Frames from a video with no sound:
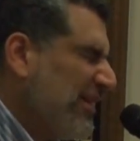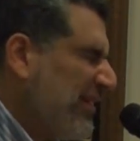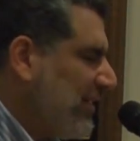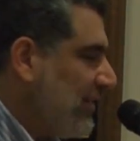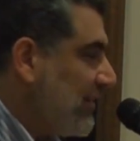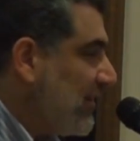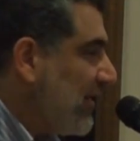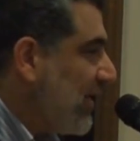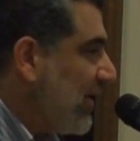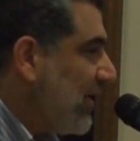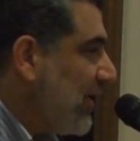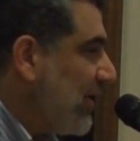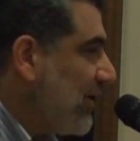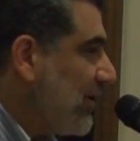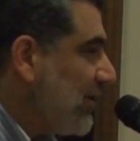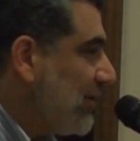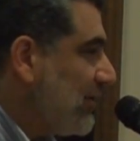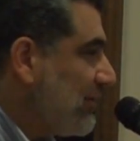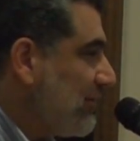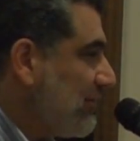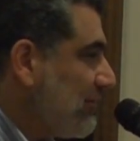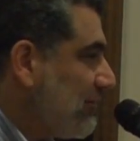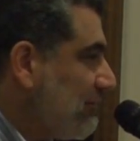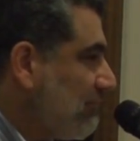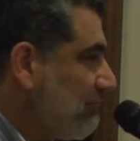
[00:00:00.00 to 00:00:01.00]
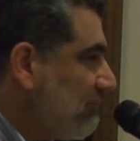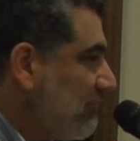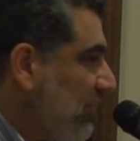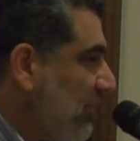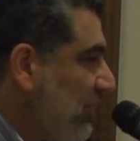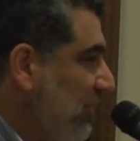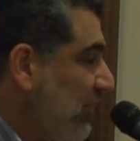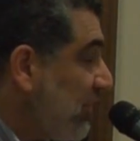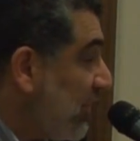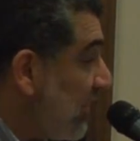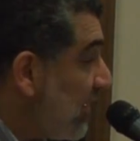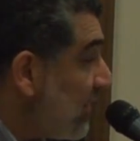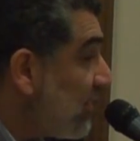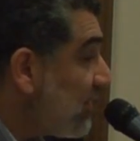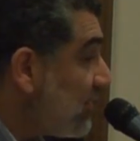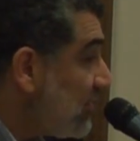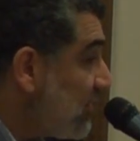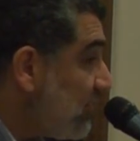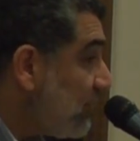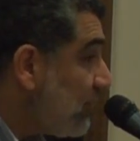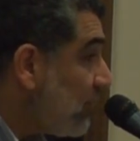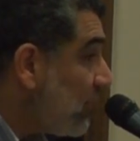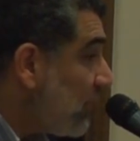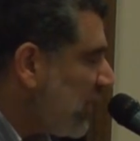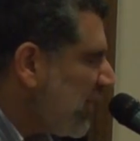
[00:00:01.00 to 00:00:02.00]
They think
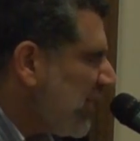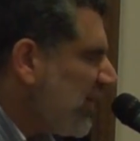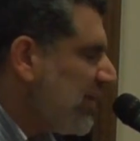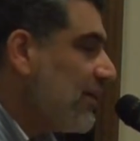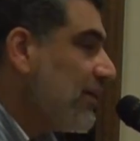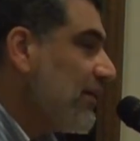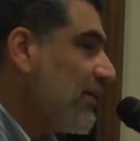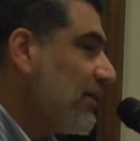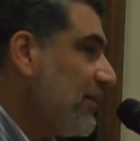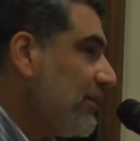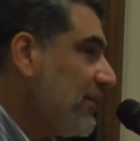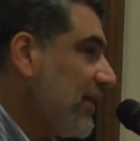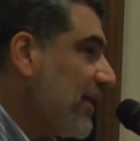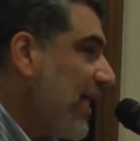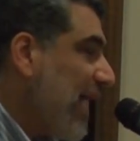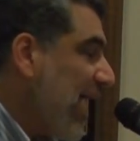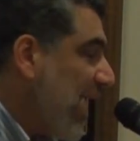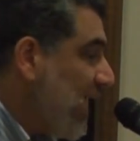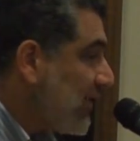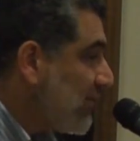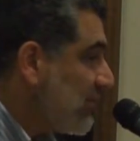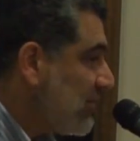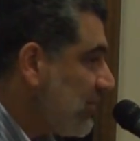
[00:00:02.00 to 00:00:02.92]
differently, they act